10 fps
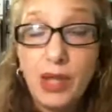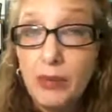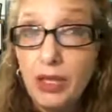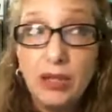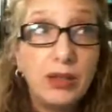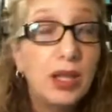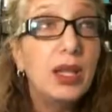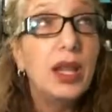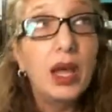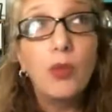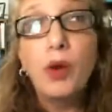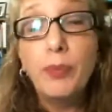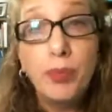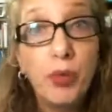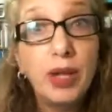I mean, at one
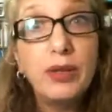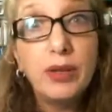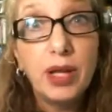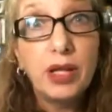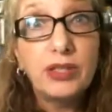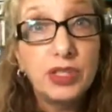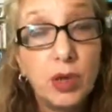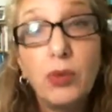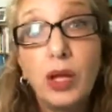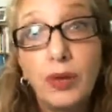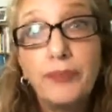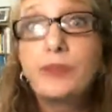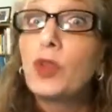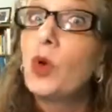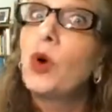point, soda
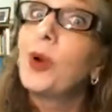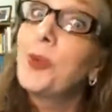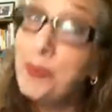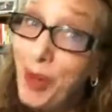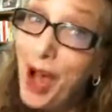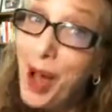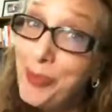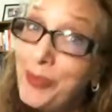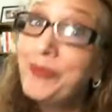or pop,